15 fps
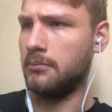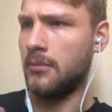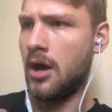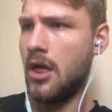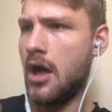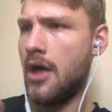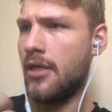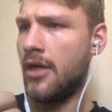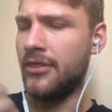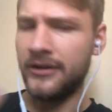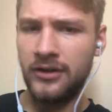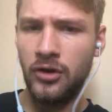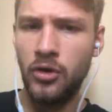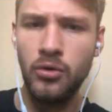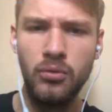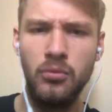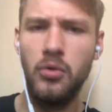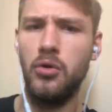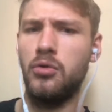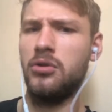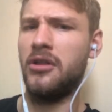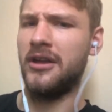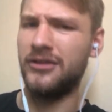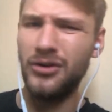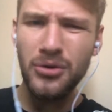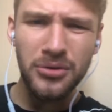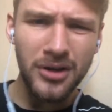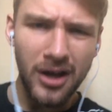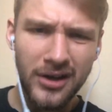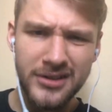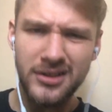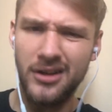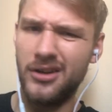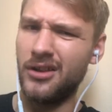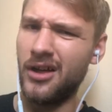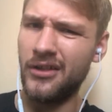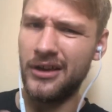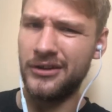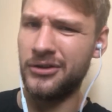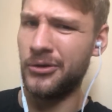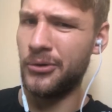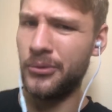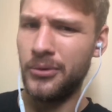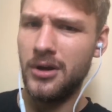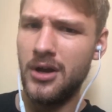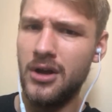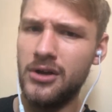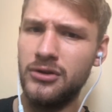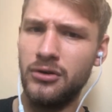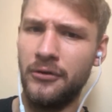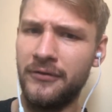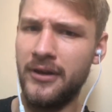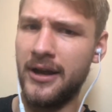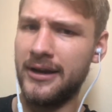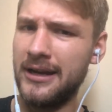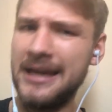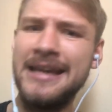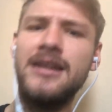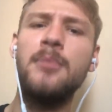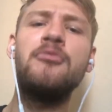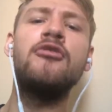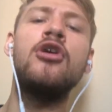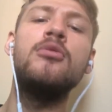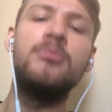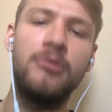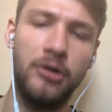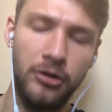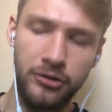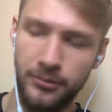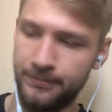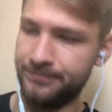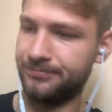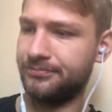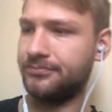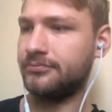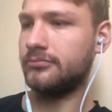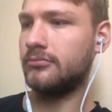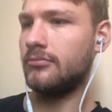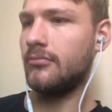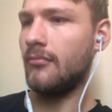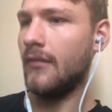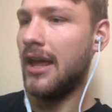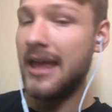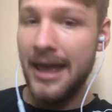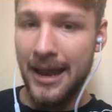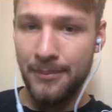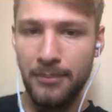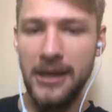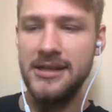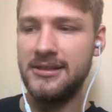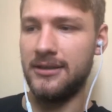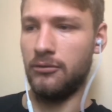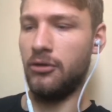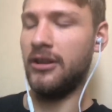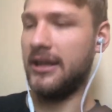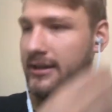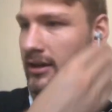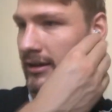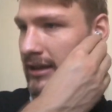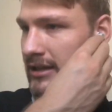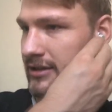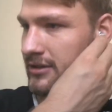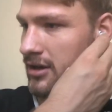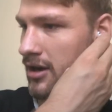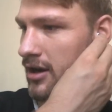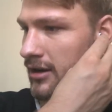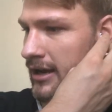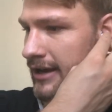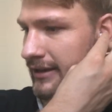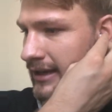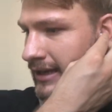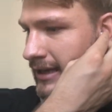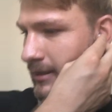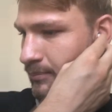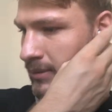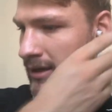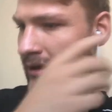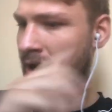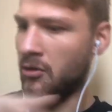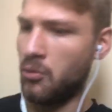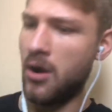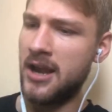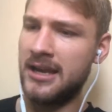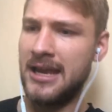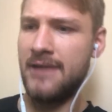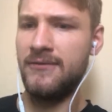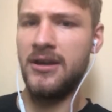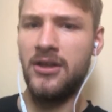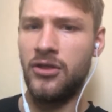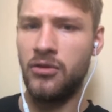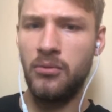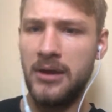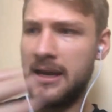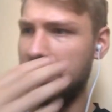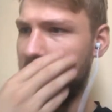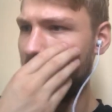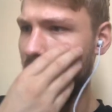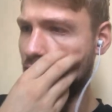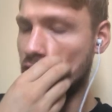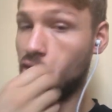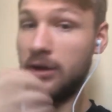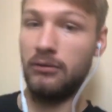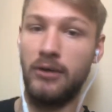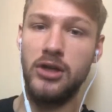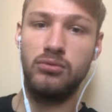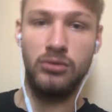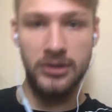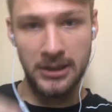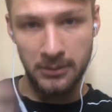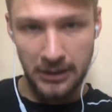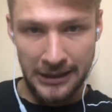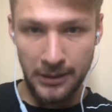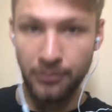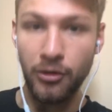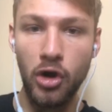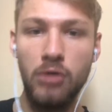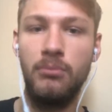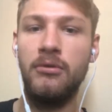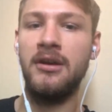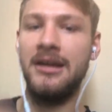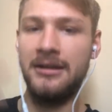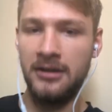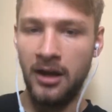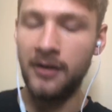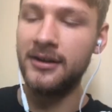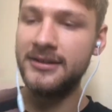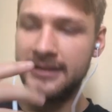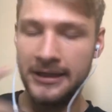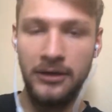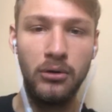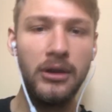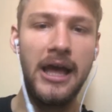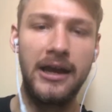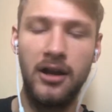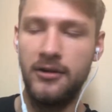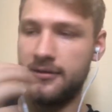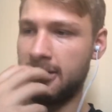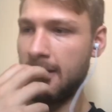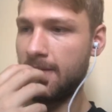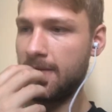Are they too rude? Are they too nasty? Are they too sort of like inappropriate? And basically what they'd done at the start, like they put like 1 in every 3 screenwrites was inappropriate, nasty, and all that kind of stuff.